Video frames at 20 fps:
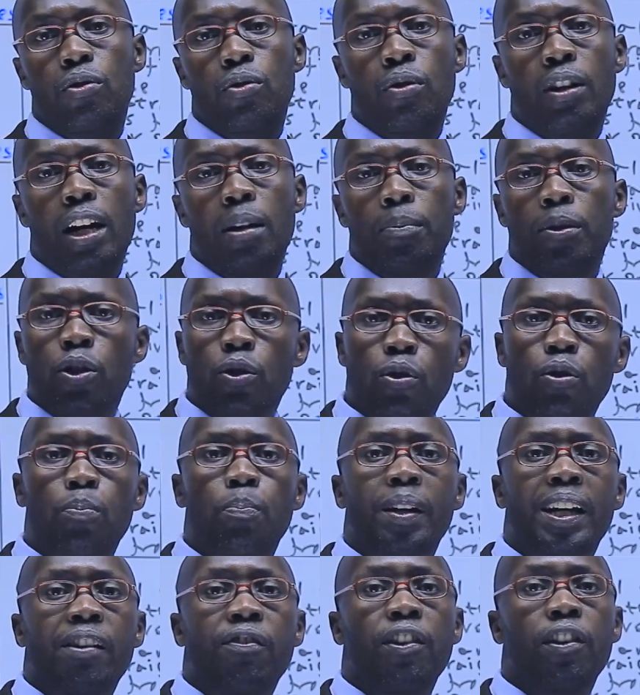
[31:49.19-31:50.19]
You can be told
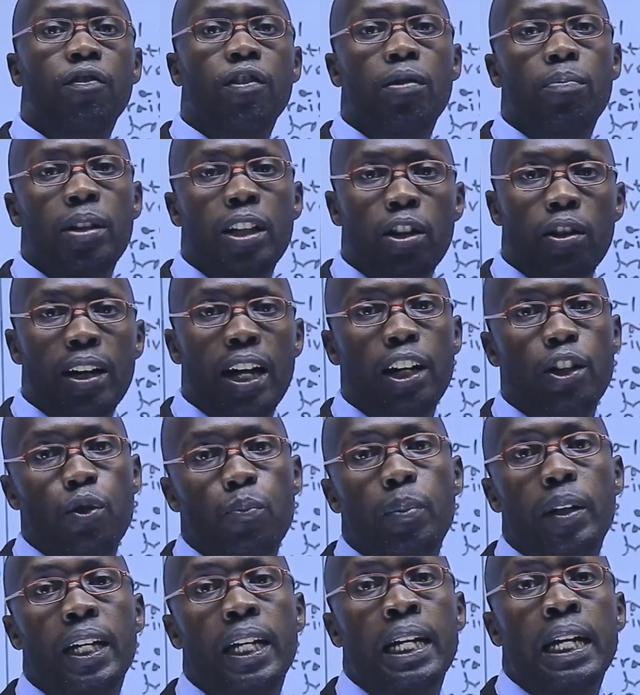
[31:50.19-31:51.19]
pay 50 million and you
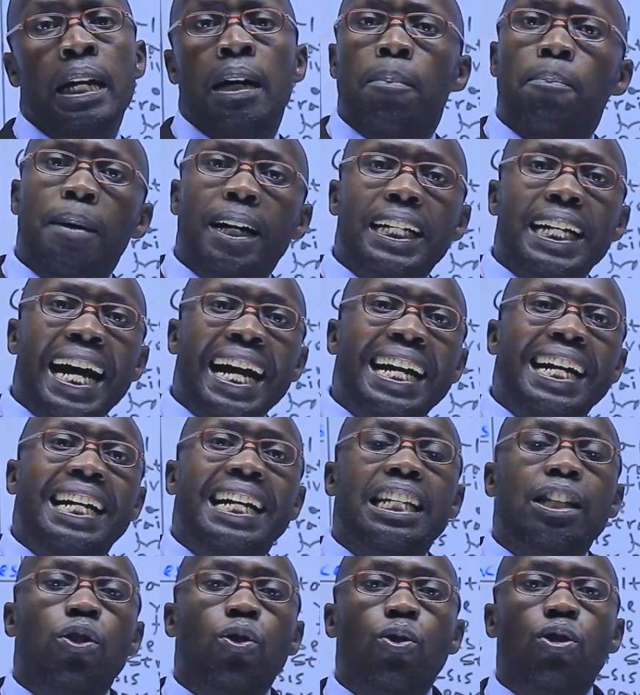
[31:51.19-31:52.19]
pay, but
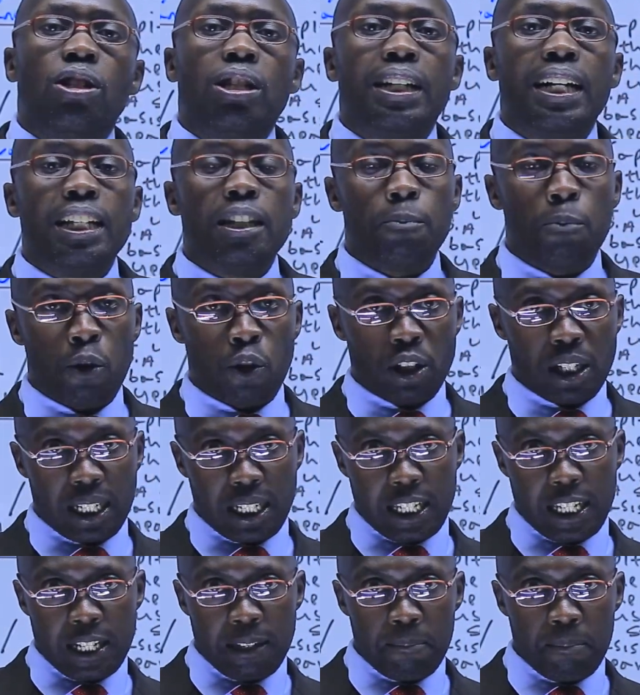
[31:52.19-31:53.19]
unless you transport
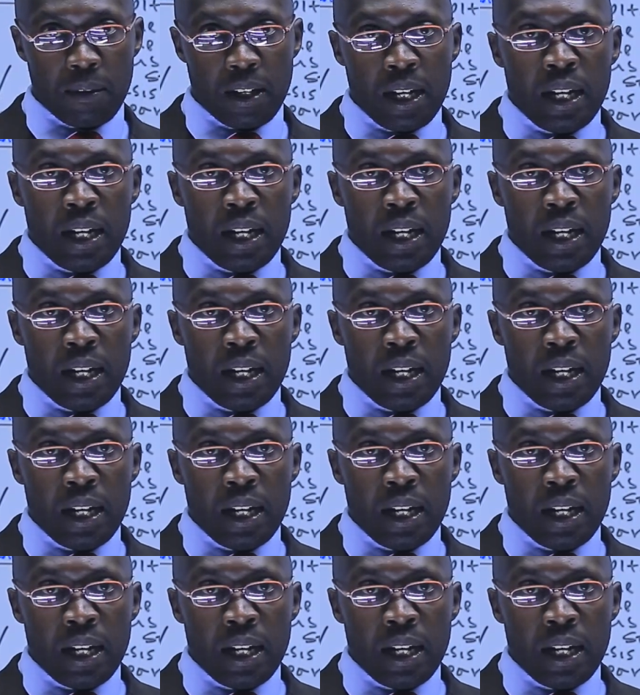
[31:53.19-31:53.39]
it,